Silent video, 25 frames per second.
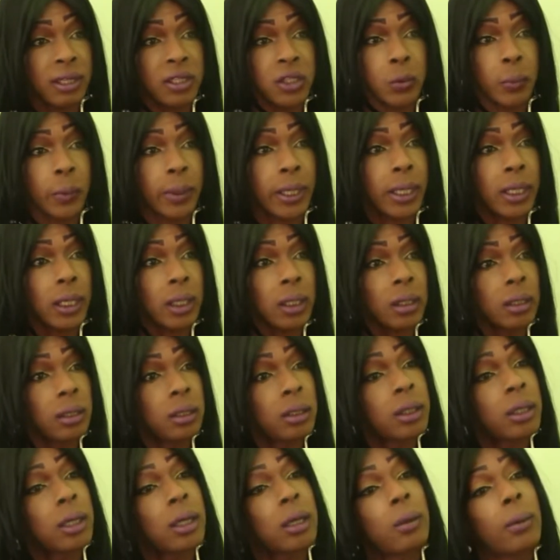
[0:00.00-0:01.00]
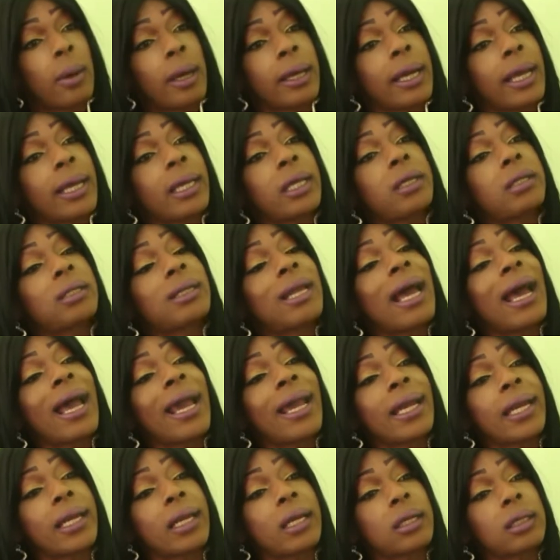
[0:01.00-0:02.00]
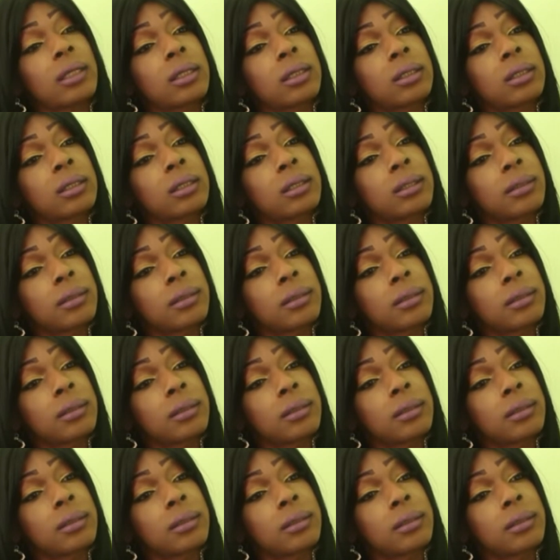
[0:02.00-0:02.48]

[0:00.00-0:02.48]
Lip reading: to individuals who are trans in the